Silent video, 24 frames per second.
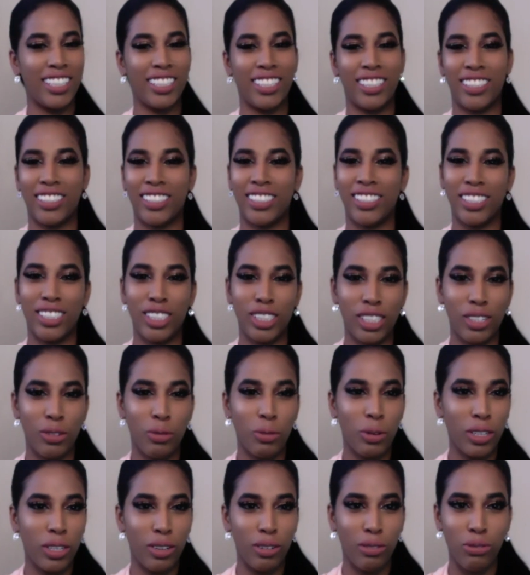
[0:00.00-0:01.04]
such a
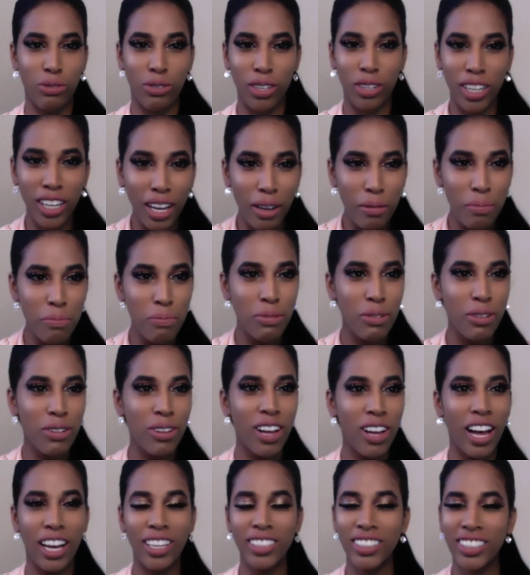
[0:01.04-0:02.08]
wonderful couple.
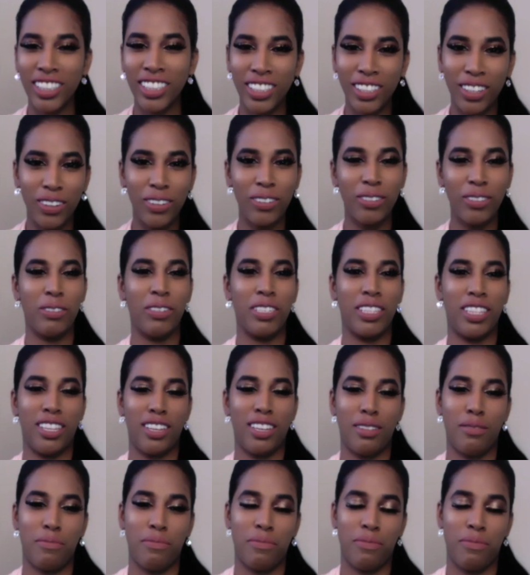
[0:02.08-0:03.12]
How's it going with him?